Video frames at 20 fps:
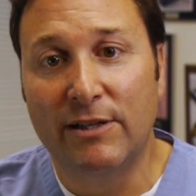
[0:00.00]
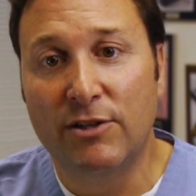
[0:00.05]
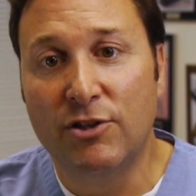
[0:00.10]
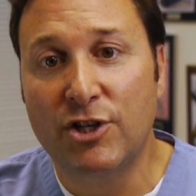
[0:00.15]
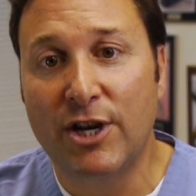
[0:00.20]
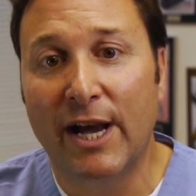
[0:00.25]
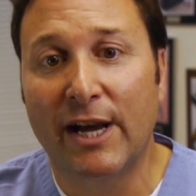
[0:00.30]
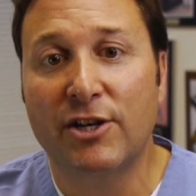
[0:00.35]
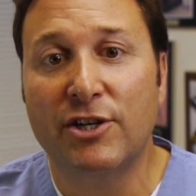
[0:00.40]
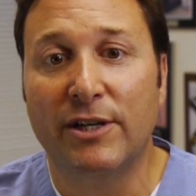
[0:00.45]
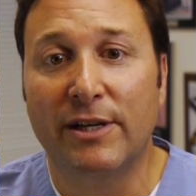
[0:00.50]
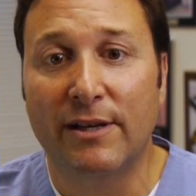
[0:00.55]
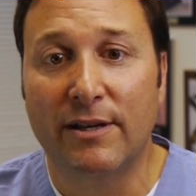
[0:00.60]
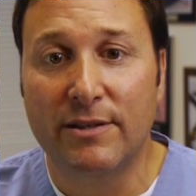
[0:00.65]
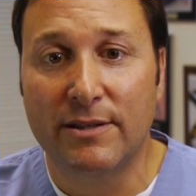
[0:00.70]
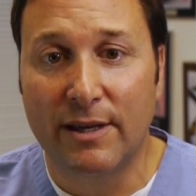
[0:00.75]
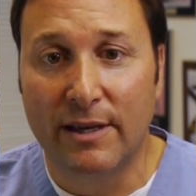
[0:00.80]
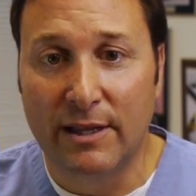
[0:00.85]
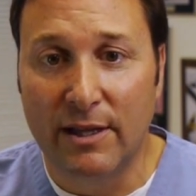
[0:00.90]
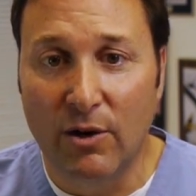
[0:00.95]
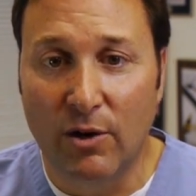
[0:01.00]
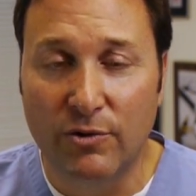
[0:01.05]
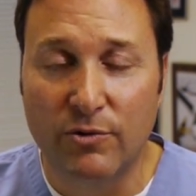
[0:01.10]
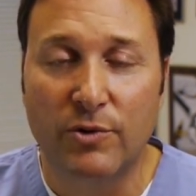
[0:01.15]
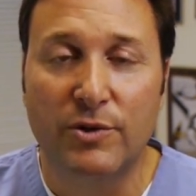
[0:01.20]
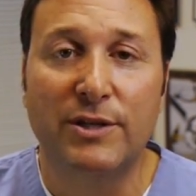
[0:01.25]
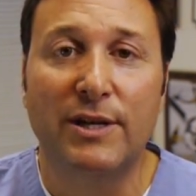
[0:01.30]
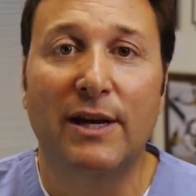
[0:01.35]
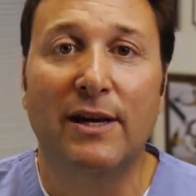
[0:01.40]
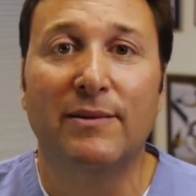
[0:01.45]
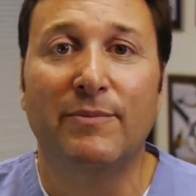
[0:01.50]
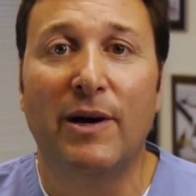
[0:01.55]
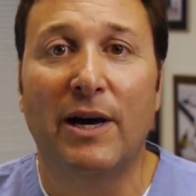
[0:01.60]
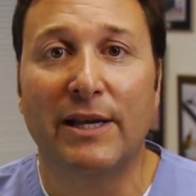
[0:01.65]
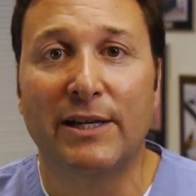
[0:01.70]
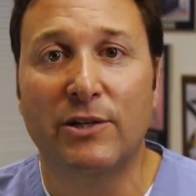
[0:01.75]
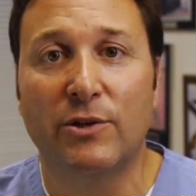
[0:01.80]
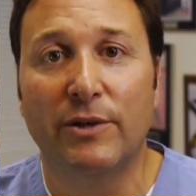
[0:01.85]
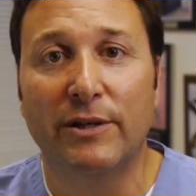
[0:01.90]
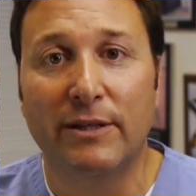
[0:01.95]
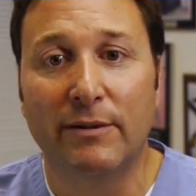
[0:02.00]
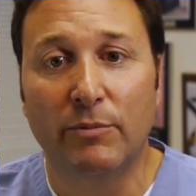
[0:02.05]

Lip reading: injections and the ultrasound monitoring,